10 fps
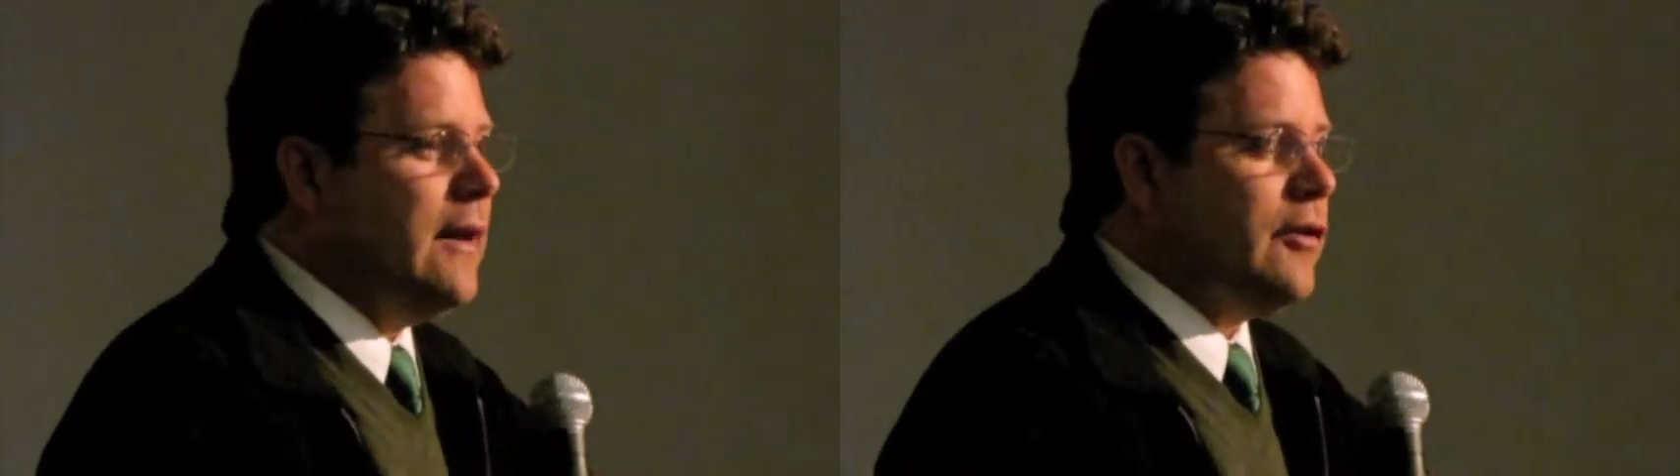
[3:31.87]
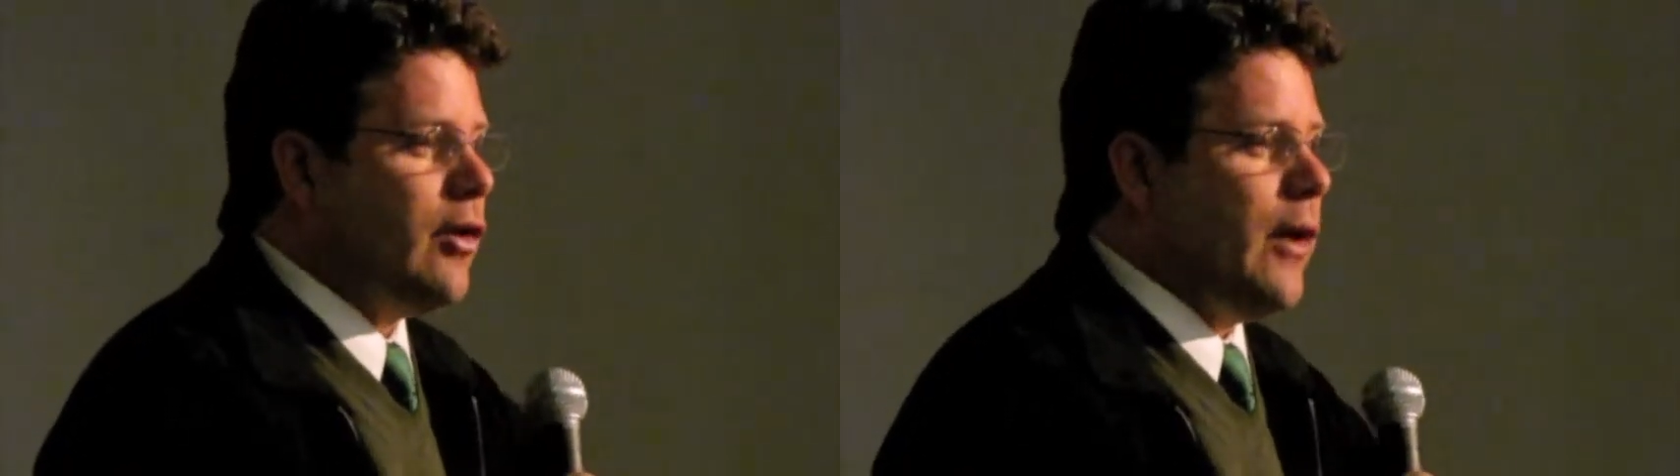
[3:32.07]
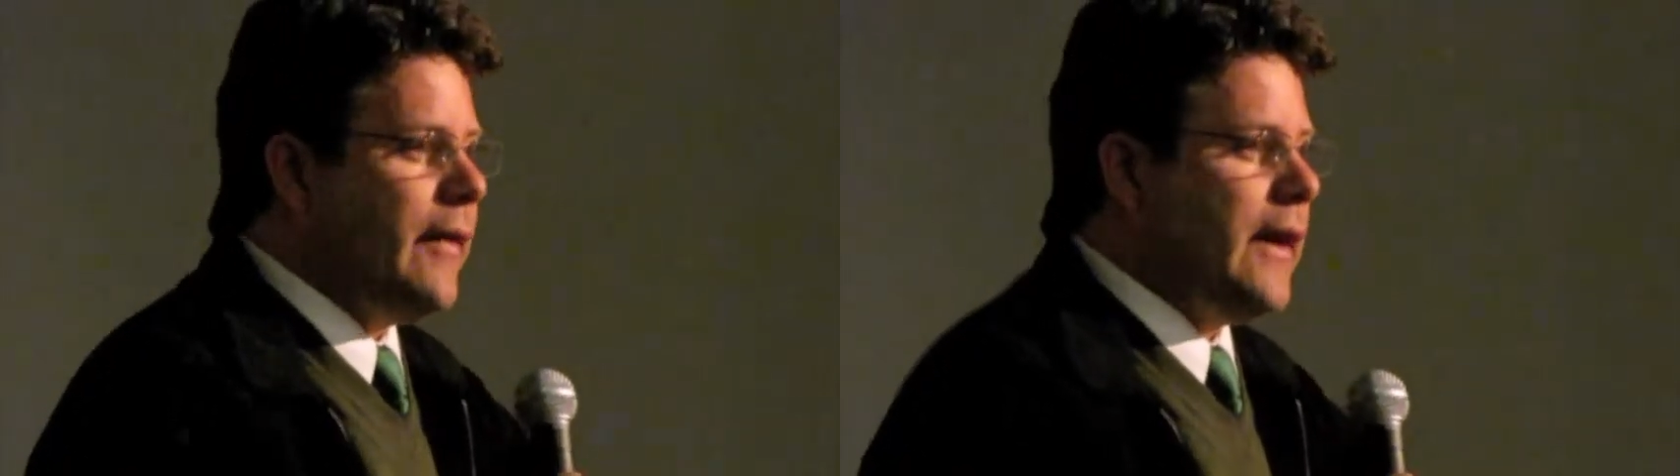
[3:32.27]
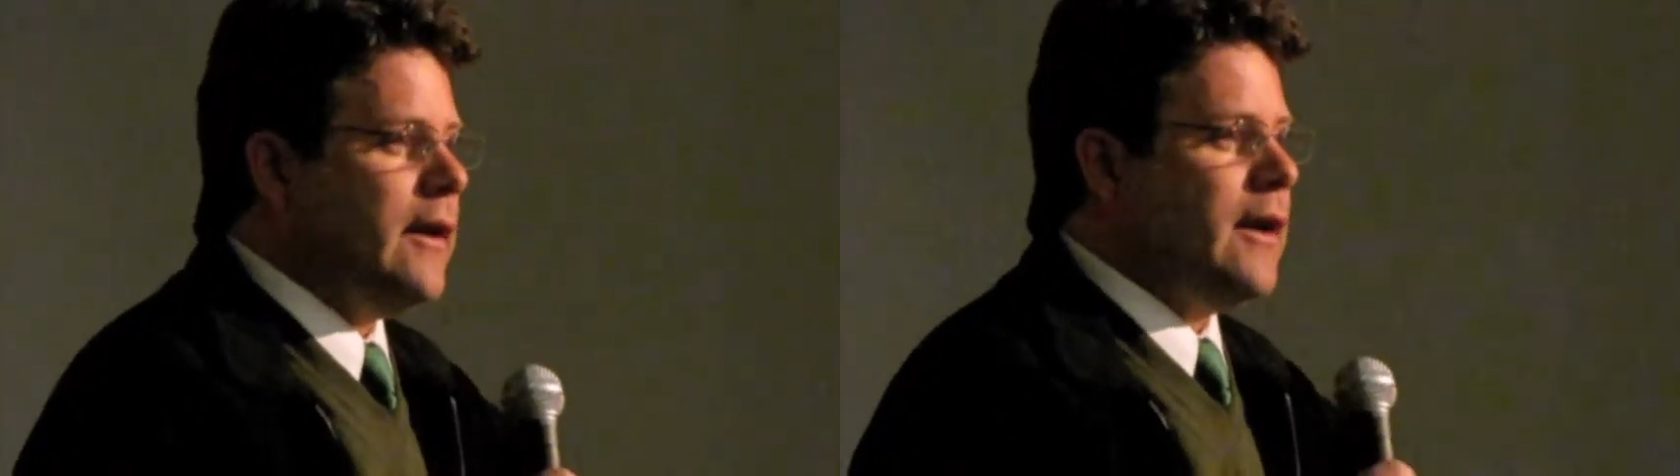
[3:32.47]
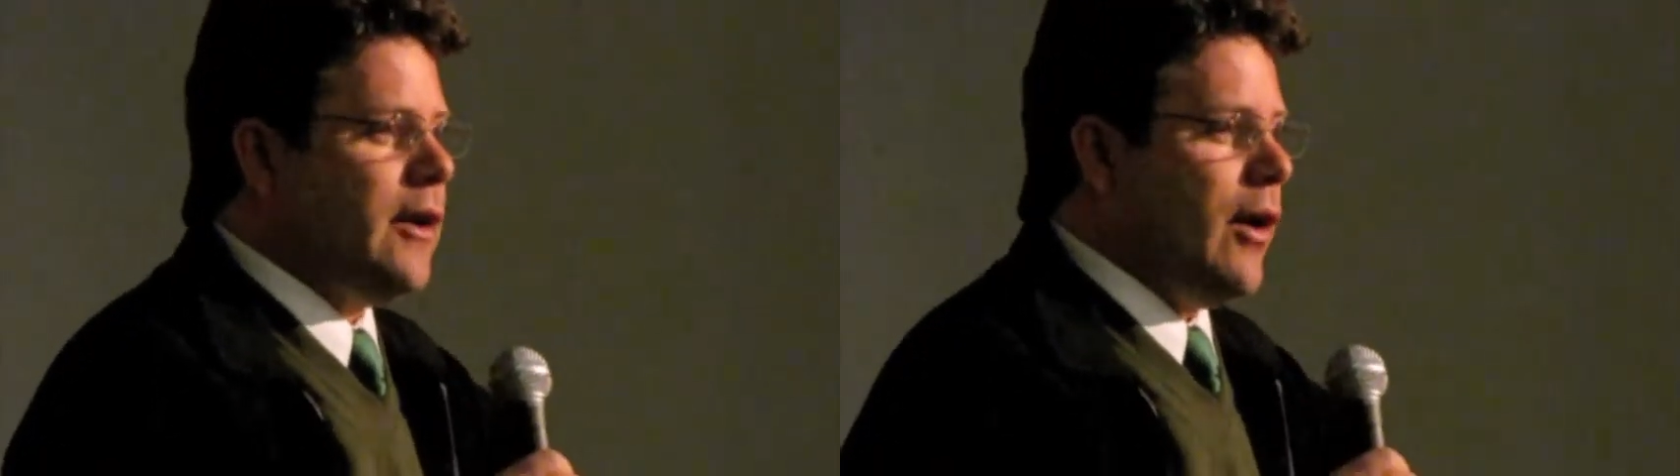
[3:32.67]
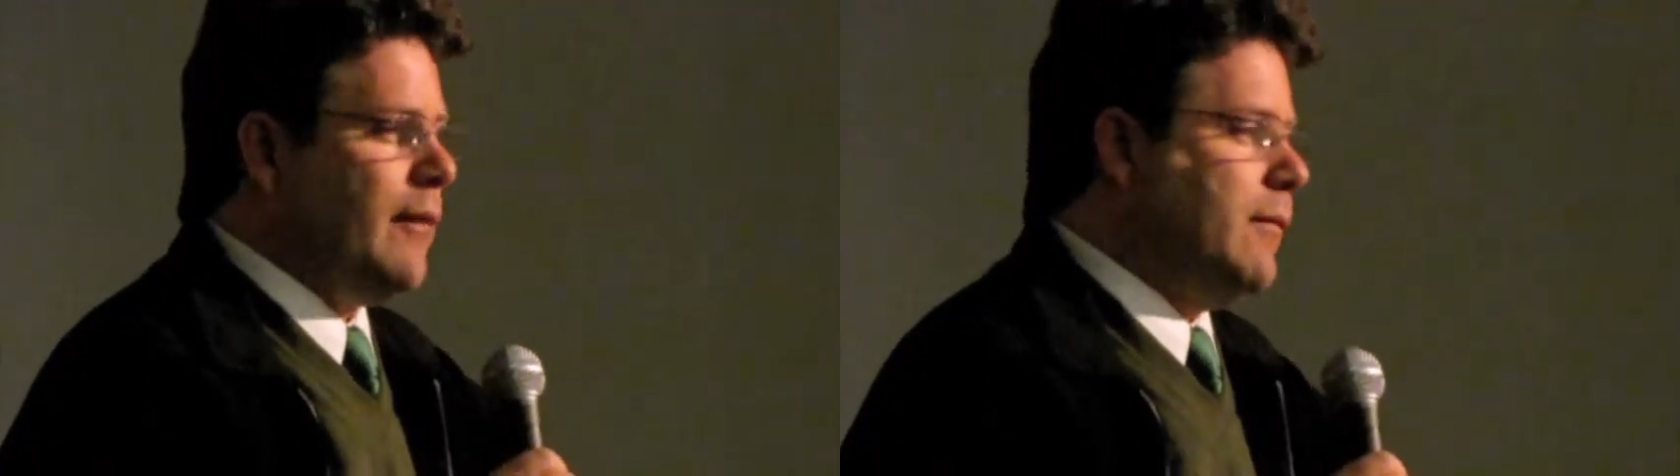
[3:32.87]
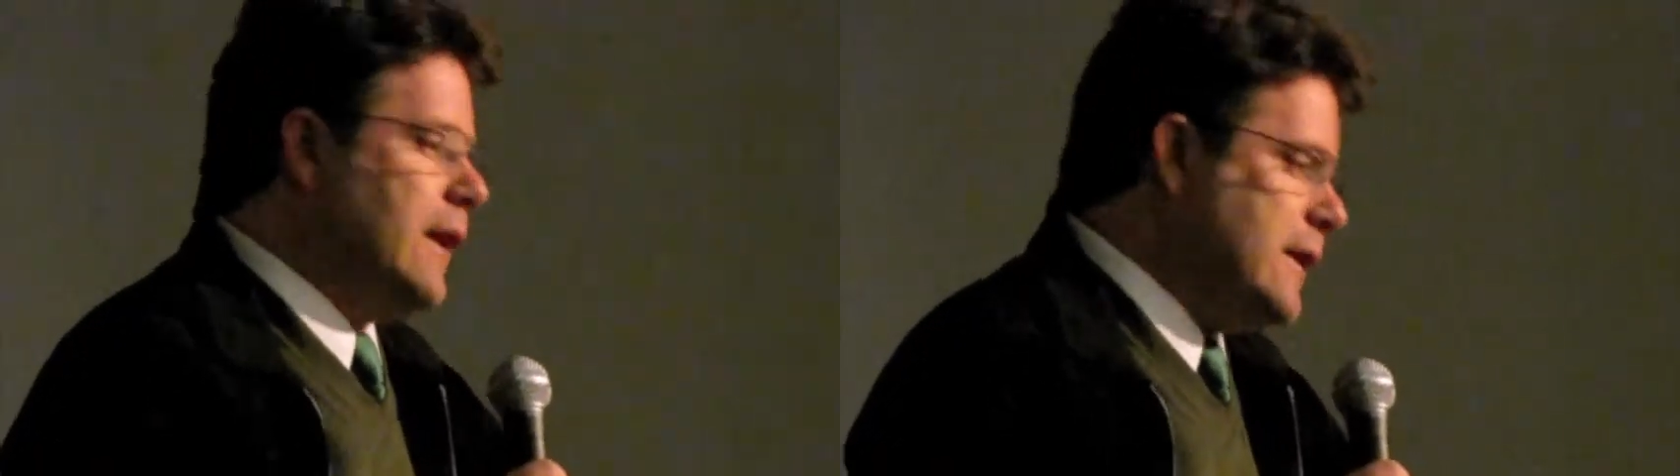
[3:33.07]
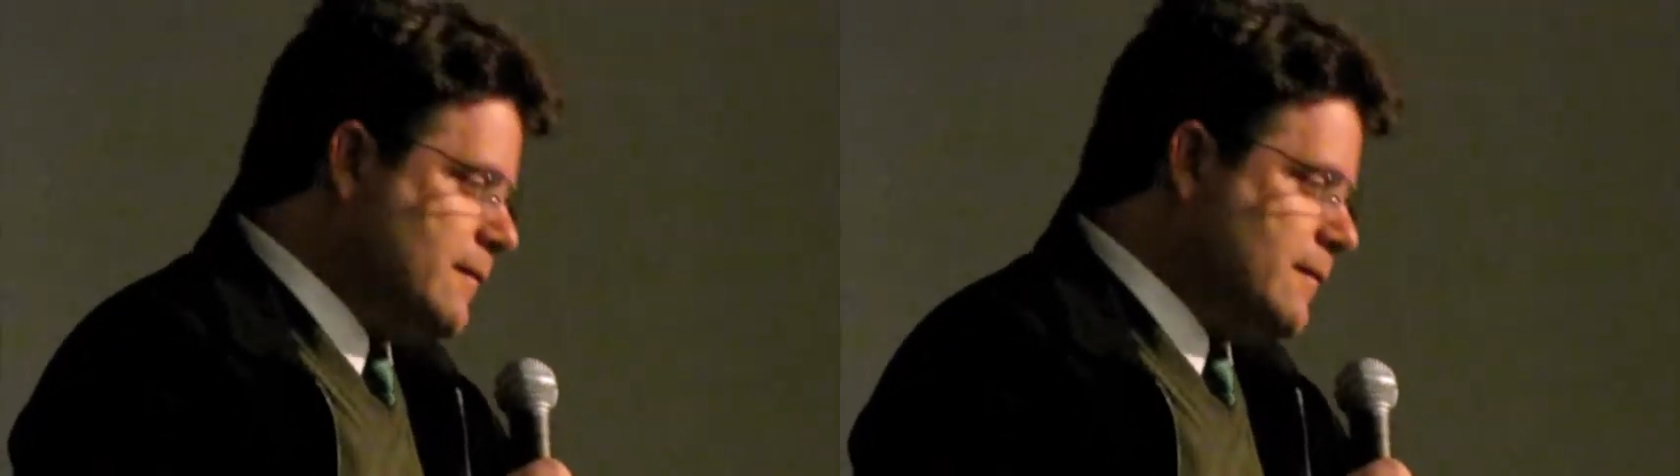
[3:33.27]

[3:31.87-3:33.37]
So and then you know I